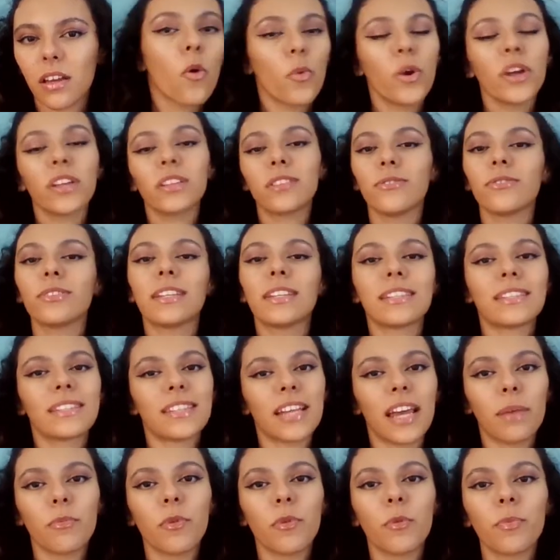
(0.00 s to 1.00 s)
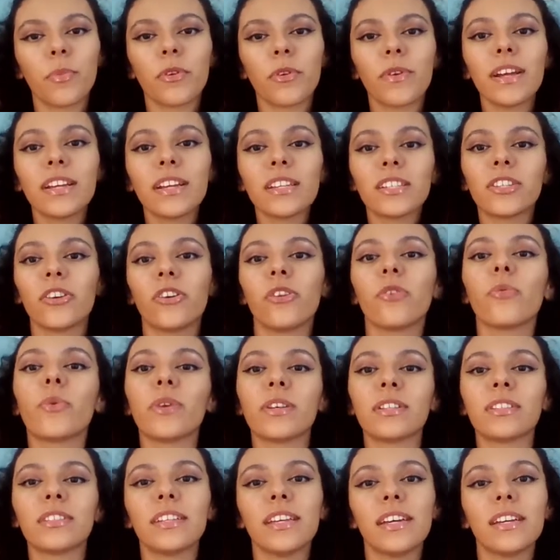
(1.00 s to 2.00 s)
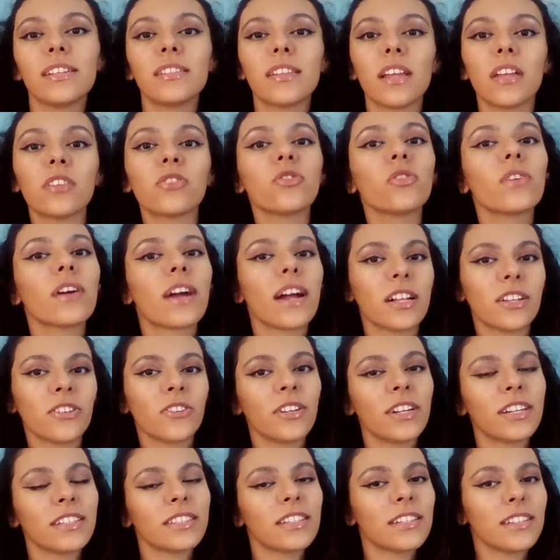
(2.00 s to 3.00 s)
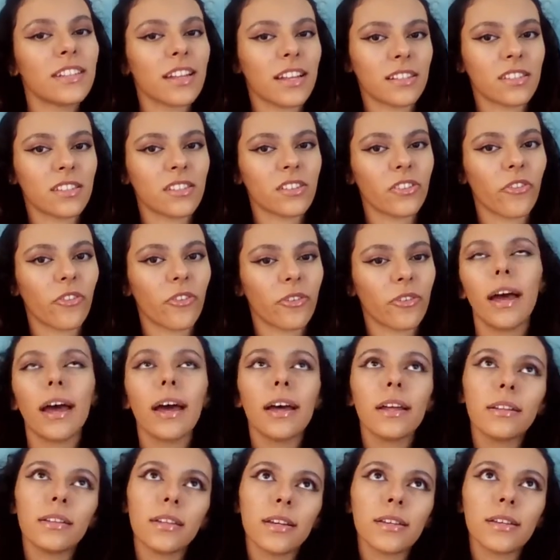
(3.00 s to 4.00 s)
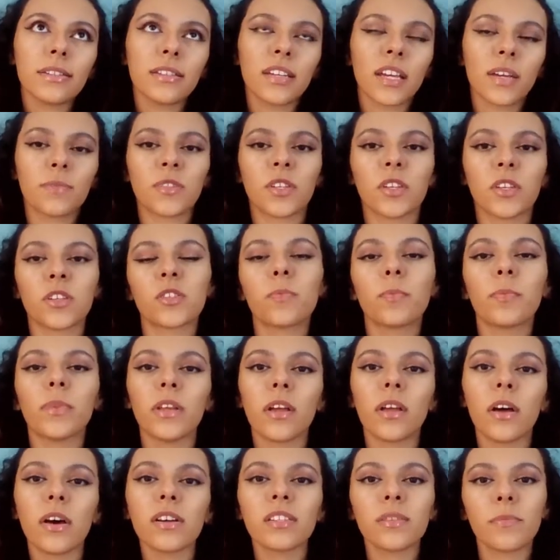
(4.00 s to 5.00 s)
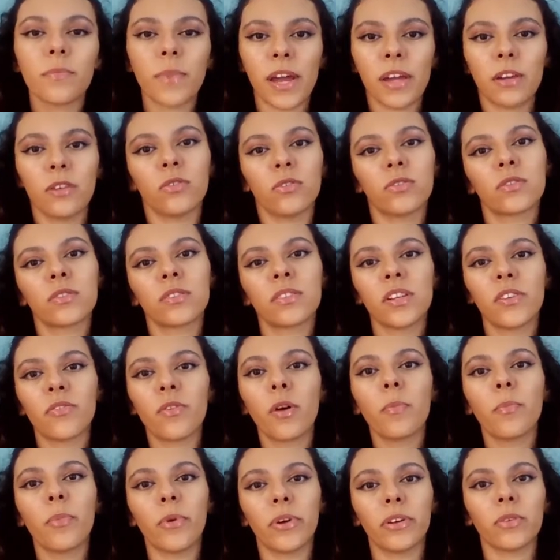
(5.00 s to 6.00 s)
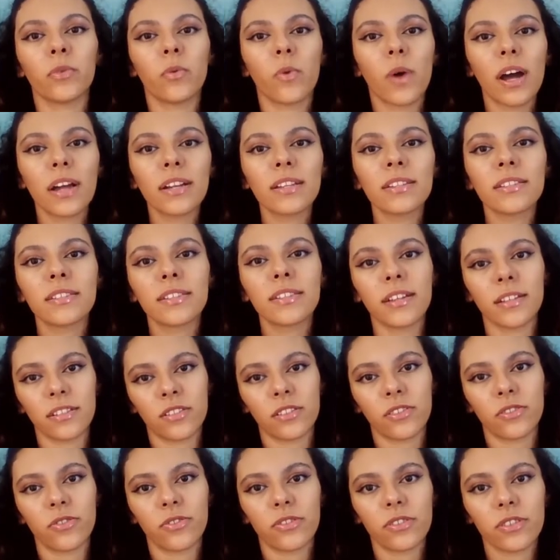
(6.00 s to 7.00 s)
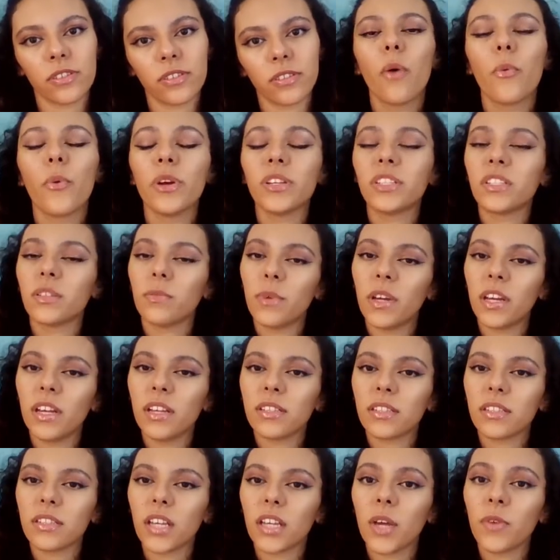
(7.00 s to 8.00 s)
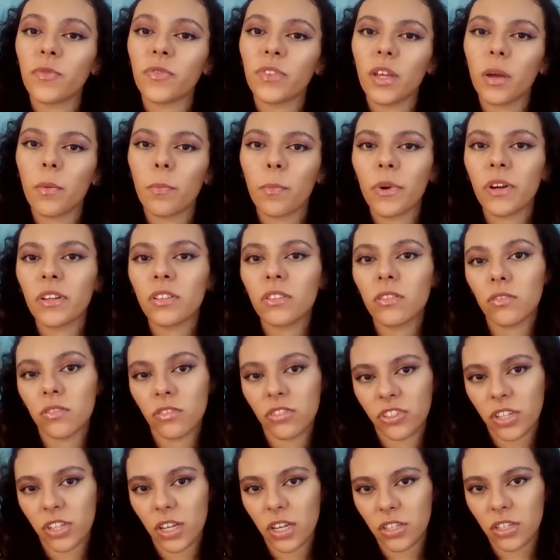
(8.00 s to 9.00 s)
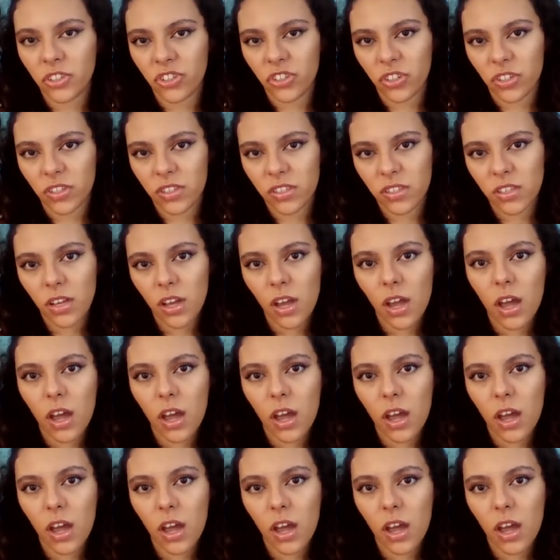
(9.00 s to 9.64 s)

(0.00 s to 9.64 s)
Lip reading: we do the same operation we did to calculate the dead zone. And this gives us plus minus 0.1 Celsius, which means if temperature changes